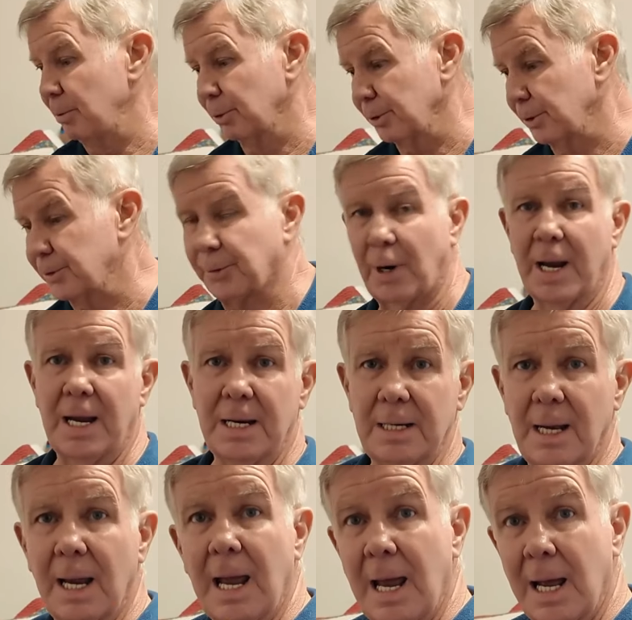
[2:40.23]
able to
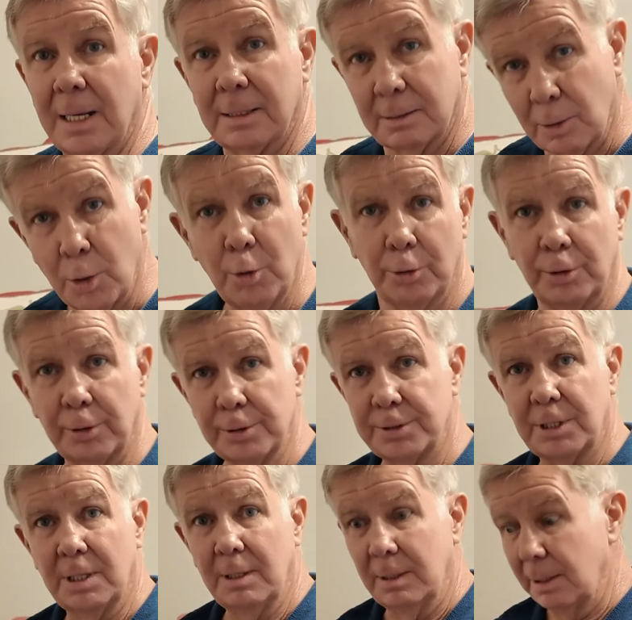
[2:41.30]
trade at Hooters,
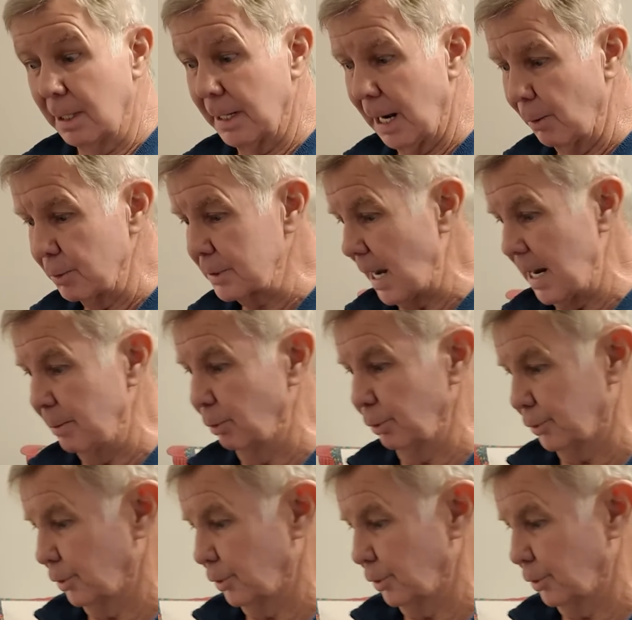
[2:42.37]
and I was able